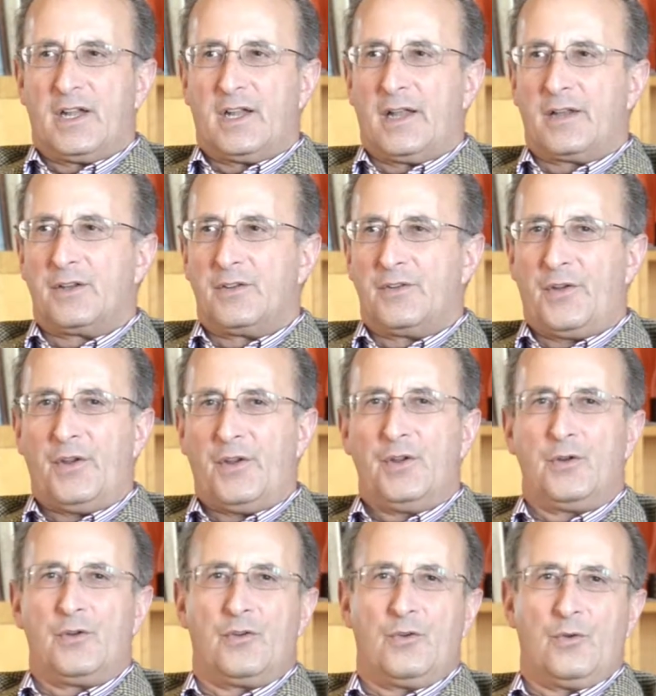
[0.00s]
and I
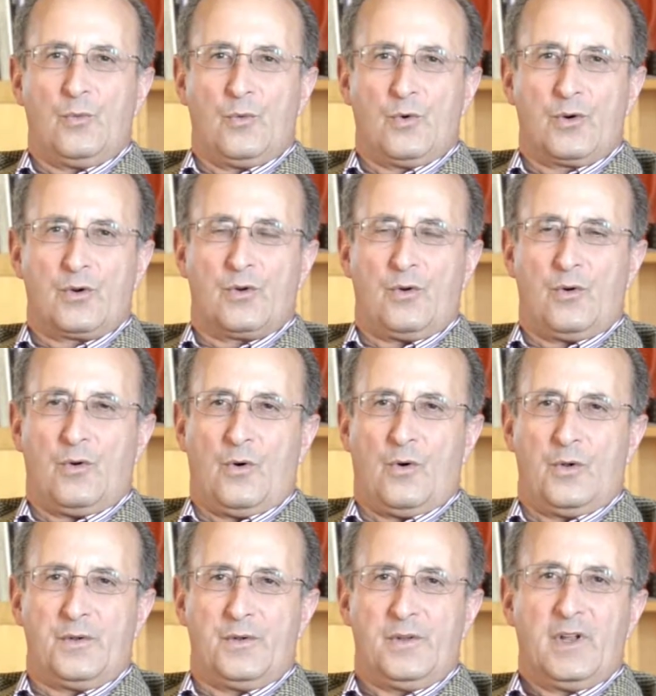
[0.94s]
continue to work
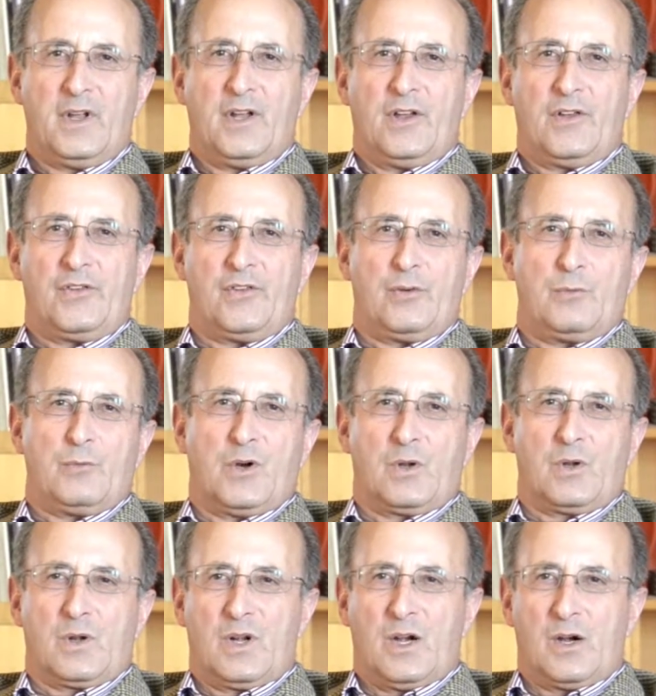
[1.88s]
on
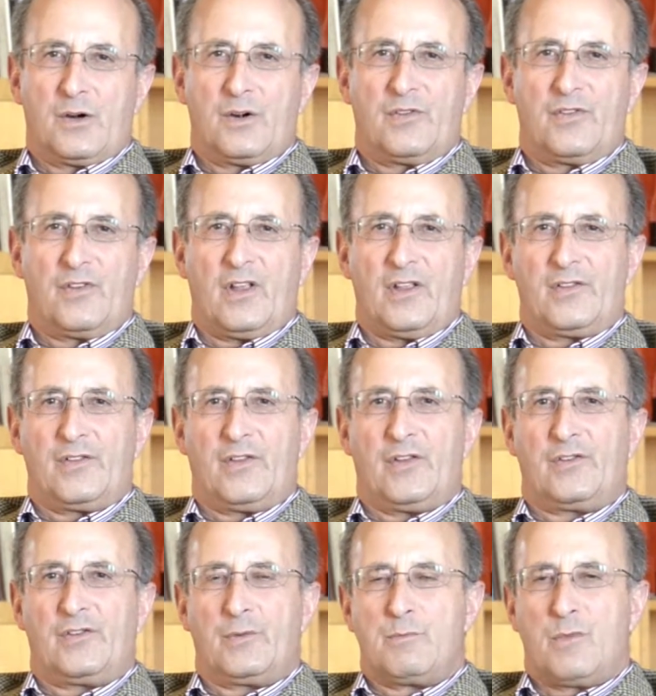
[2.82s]
stomatal guard cells
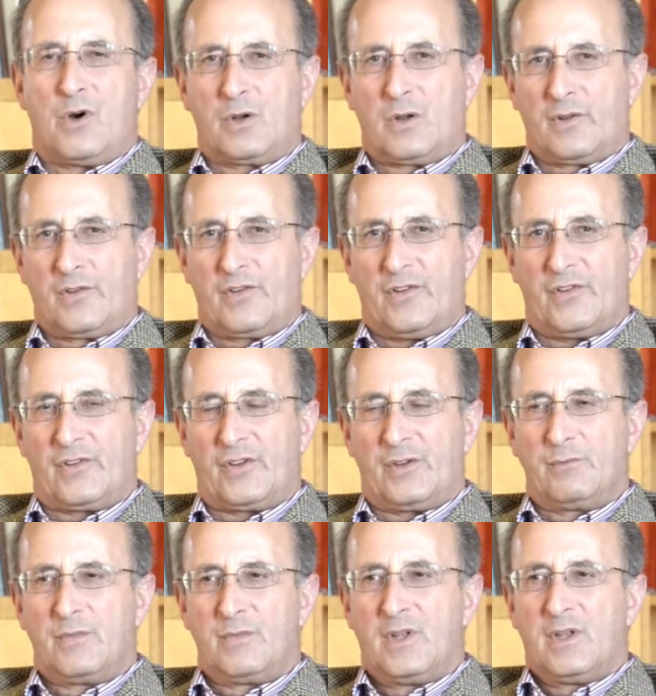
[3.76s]
as a model
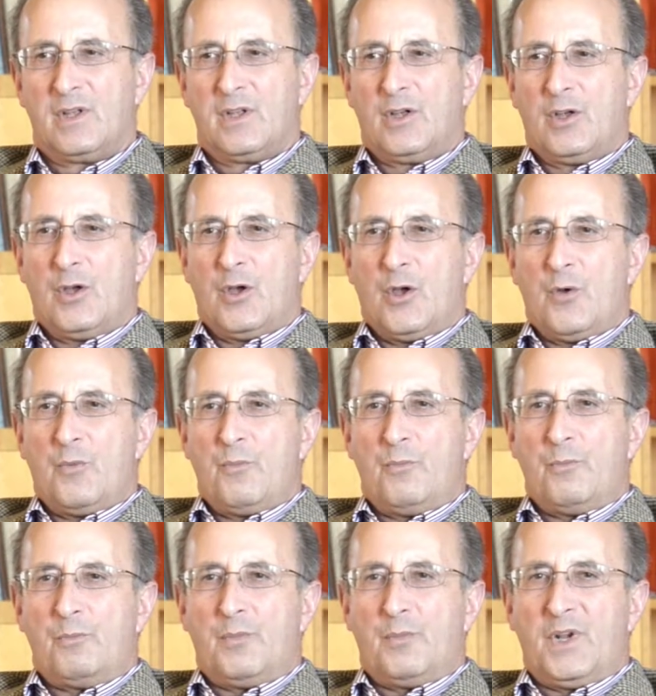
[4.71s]
system.
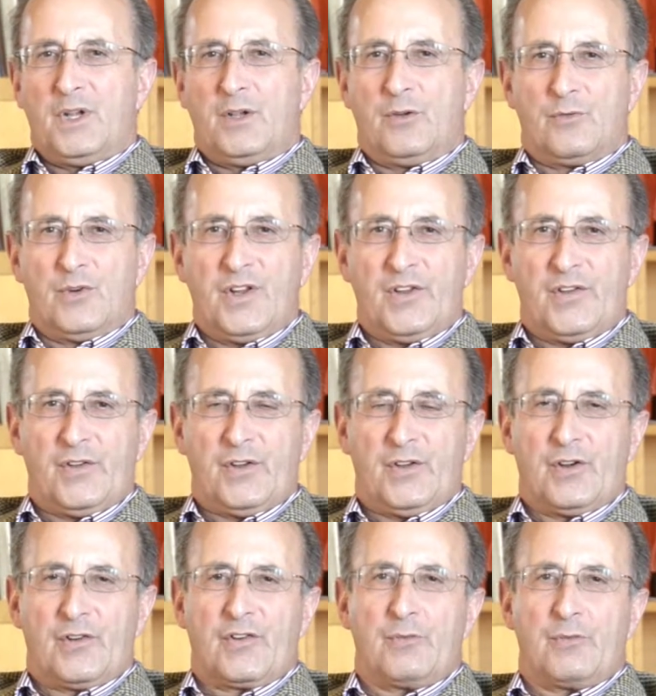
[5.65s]
But in recent
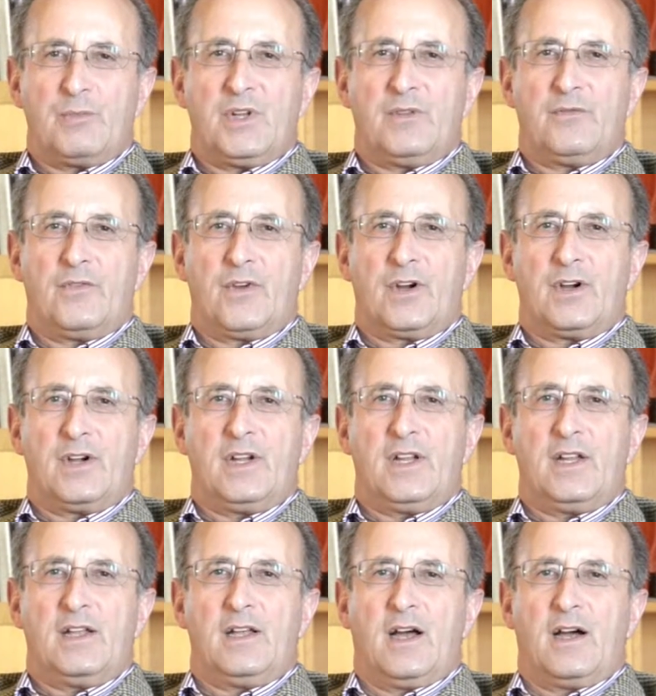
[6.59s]
years, I've been
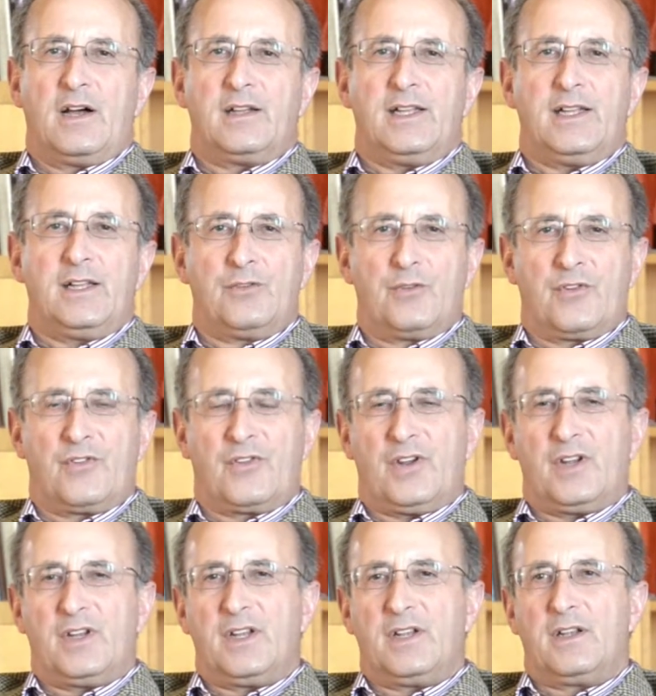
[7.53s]
very
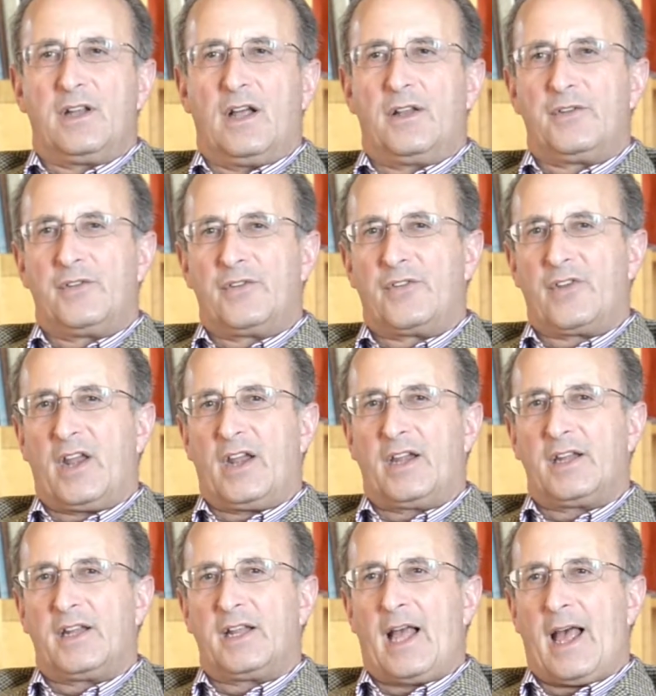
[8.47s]
interested in
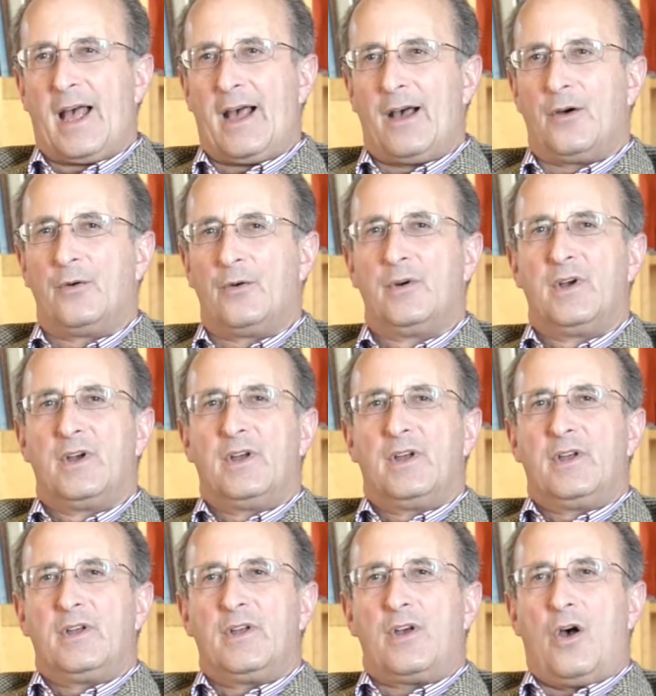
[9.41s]
understanding how
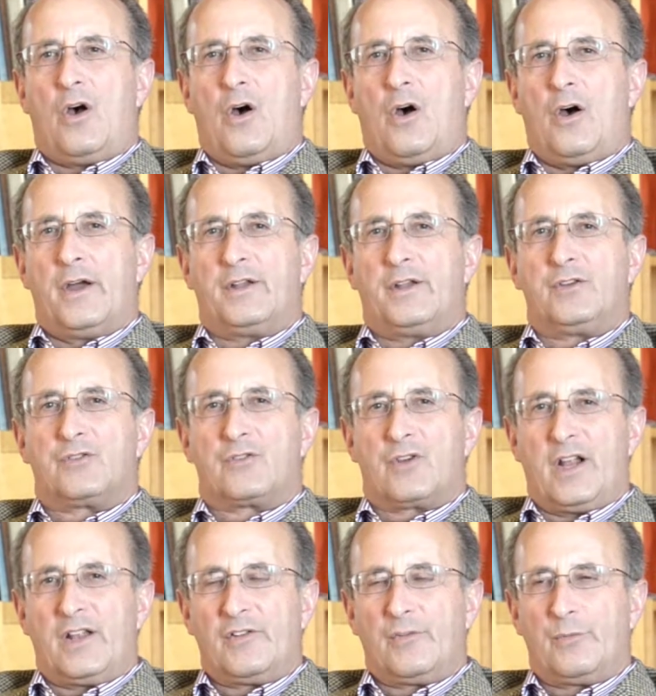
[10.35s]
ion
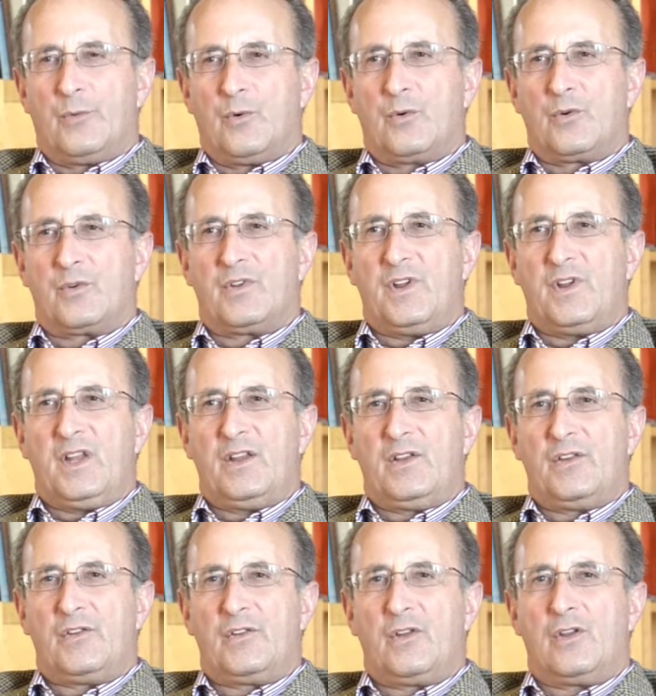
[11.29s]
transport
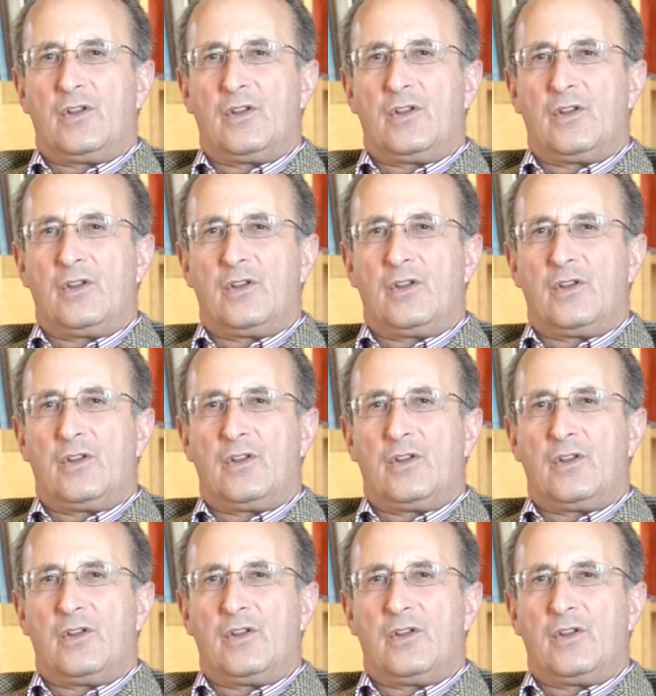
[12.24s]
is